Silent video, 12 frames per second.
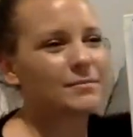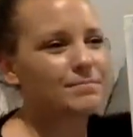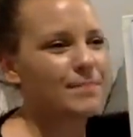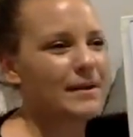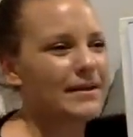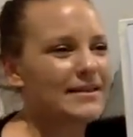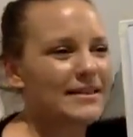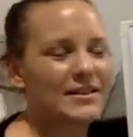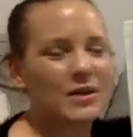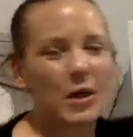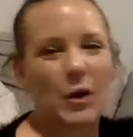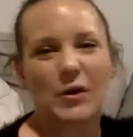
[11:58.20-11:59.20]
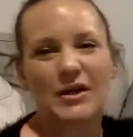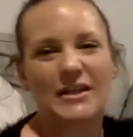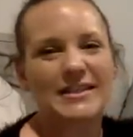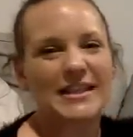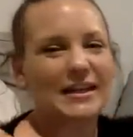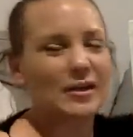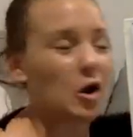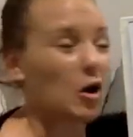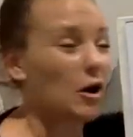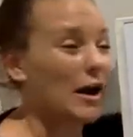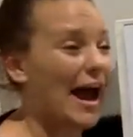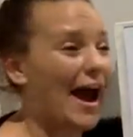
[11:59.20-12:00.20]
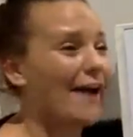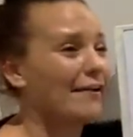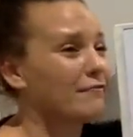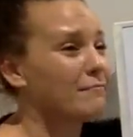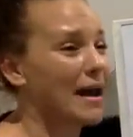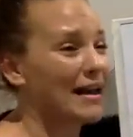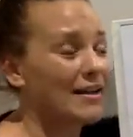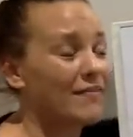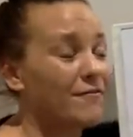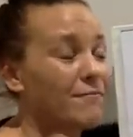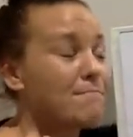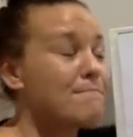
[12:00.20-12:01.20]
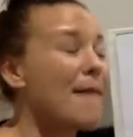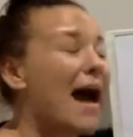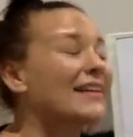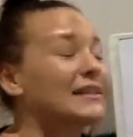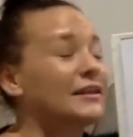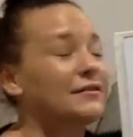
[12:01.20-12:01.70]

business owners that got out of massive